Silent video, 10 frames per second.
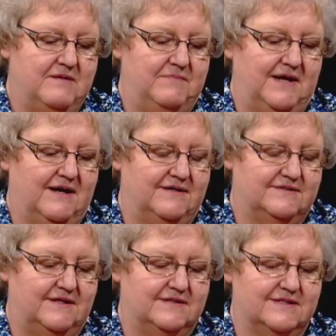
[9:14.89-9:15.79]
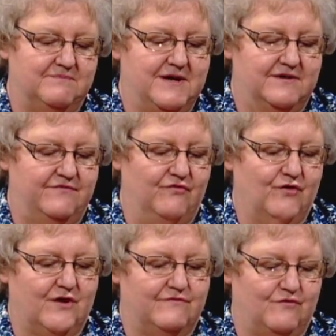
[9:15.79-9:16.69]
because it's a
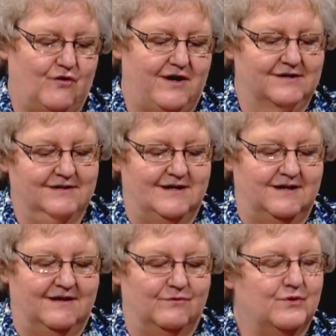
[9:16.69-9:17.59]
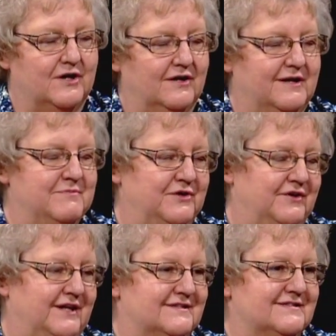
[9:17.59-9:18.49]
metaphor for rural
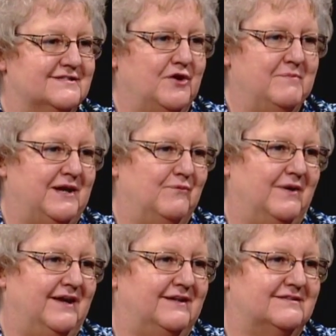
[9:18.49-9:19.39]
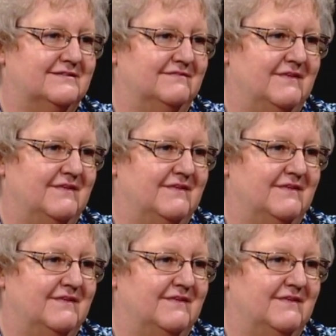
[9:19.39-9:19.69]
communities in so many ways.